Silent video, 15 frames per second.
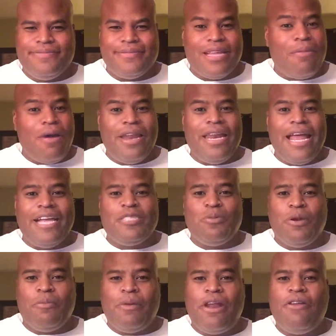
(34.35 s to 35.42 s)
I'm not an
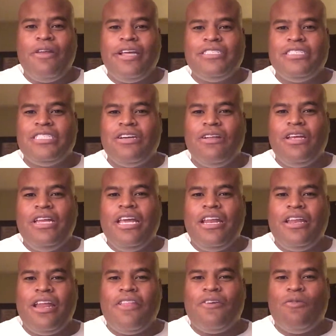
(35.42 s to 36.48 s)
expert, but I don't necessarily need
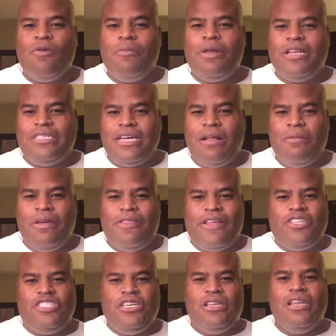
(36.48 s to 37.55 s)
another woman to tell me
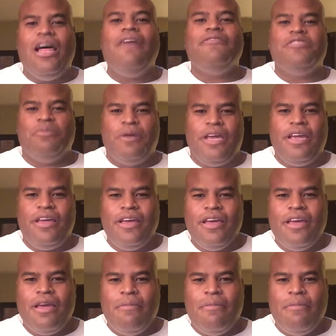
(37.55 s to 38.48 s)
that she loves me